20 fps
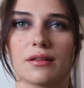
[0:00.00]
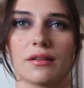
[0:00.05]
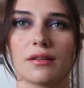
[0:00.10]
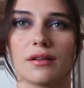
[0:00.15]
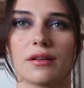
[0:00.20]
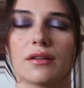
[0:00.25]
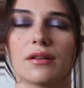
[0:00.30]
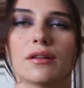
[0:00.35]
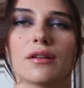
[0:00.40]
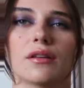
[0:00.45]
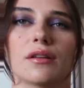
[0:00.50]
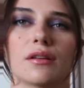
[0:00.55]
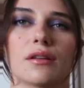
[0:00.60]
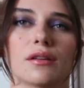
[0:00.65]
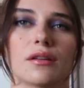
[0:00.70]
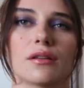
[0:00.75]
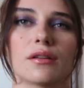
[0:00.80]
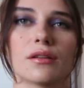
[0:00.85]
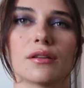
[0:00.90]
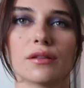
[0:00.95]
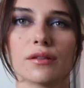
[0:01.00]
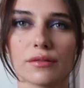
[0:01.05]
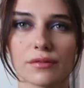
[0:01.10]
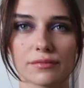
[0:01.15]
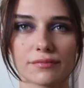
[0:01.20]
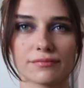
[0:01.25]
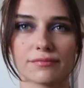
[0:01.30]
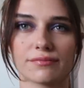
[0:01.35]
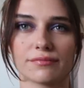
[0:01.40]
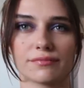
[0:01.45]

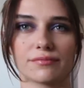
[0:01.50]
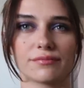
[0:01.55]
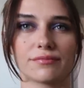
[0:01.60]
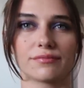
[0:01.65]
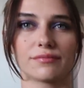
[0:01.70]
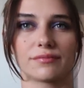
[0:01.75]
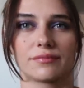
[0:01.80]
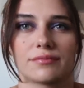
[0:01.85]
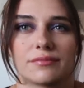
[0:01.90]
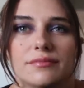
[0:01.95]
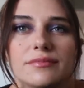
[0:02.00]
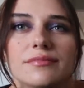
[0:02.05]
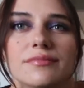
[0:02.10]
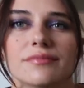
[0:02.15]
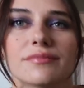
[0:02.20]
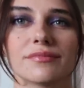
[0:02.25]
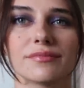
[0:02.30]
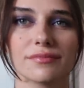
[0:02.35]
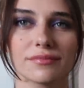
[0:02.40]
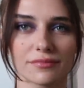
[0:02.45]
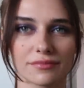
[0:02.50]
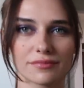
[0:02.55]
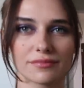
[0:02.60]
Nothing is said.